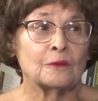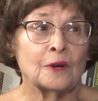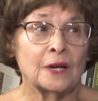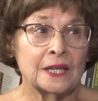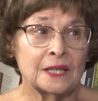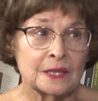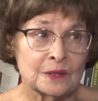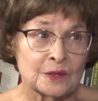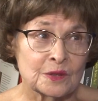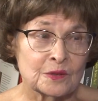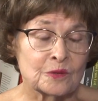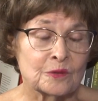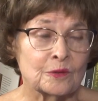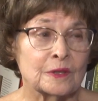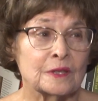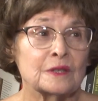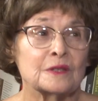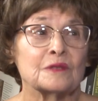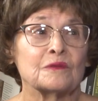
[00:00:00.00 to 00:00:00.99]
wine
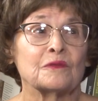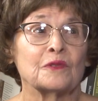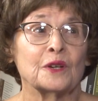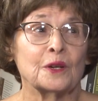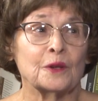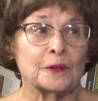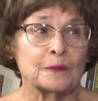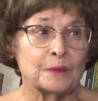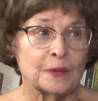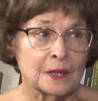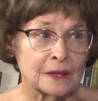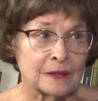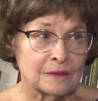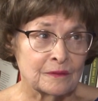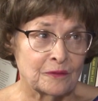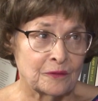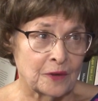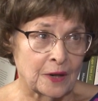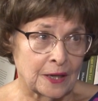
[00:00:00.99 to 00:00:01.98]
industry is very big
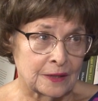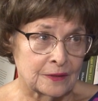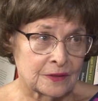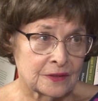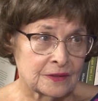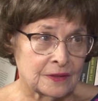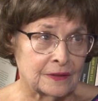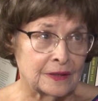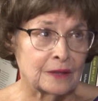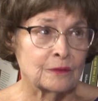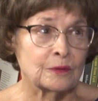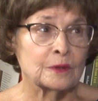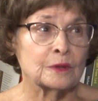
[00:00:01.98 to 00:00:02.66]
in France, and they were